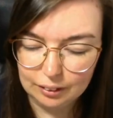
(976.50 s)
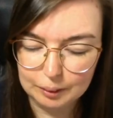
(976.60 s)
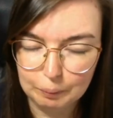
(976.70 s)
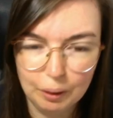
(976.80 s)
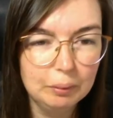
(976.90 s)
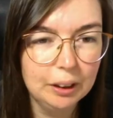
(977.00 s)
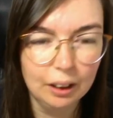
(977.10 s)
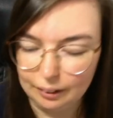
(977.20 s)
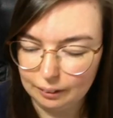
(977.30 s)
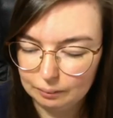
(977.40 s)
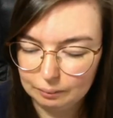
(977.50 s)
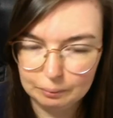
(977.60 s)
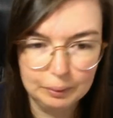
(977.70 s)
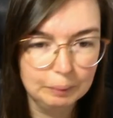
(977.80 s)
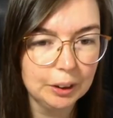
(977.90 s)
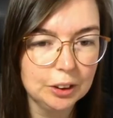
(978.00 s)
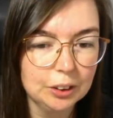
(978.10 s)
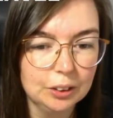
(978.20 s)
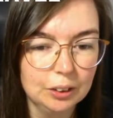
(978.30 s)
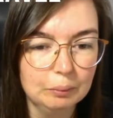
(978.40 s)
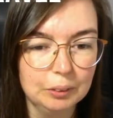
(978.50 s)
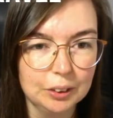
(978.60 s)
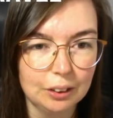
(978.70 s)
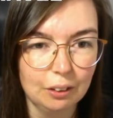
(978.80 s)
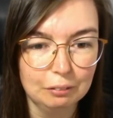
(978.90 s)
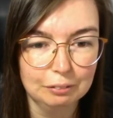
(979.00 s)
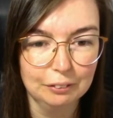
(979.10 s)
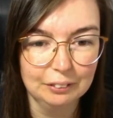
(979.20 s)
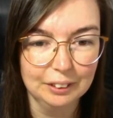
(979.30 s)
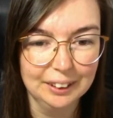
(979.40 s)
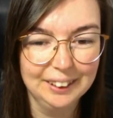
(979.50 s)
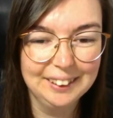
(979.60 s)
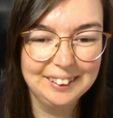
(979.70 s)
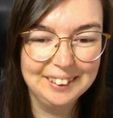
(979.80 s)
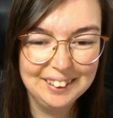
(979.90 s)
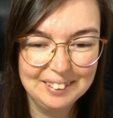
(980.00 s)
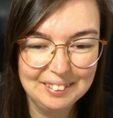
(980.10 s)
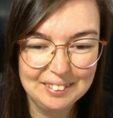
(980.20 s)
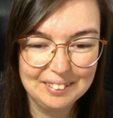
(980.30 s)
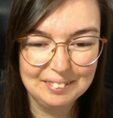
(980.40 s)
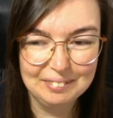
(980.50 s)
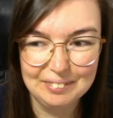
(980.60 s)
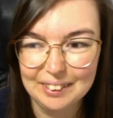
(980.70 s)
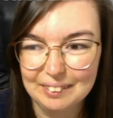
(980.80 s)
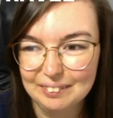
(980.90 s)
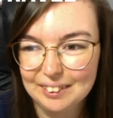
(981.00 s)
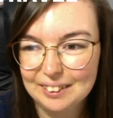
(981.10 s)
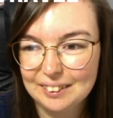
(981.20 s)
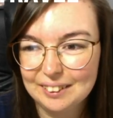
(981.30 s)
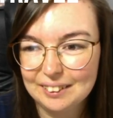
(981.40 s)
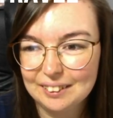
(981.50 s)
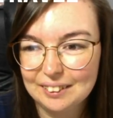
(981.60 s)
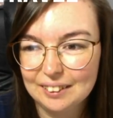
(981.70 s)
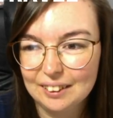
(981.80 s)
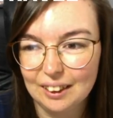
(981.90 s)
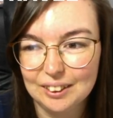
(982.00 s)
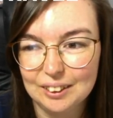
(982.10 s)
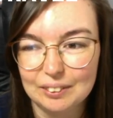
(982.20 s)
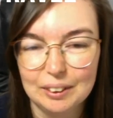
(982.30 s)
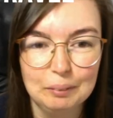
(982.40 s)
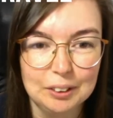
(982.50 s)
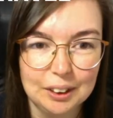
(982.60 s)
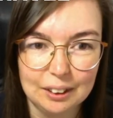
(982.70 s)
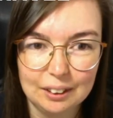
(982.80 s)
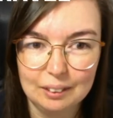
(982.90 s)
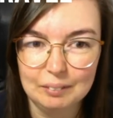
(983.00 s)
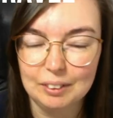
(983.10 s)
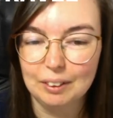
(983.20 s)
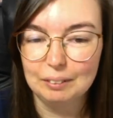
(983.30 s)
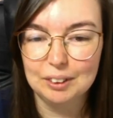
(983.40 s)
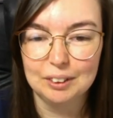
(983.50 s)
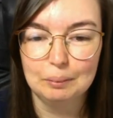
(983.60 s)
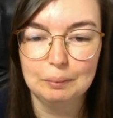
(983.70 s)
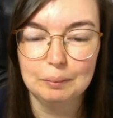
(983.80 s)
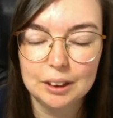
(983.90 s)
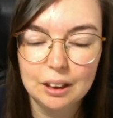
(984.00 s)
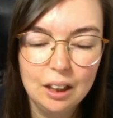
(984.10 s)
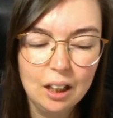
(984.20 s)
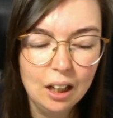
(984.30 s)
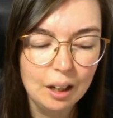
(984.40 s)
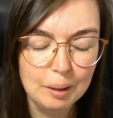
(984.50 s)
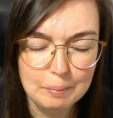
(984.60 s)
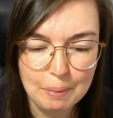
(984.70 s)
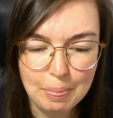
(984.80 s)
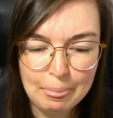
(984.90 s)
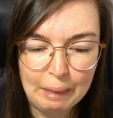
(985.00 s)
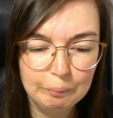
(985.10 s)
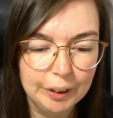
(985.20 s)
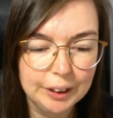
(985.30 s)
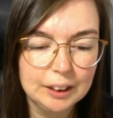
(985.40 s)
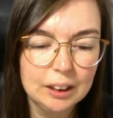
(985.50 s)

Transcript: probably like, maybe I should turn the music off for now. Can't hear any music. There we go, I've turned it off a bit. But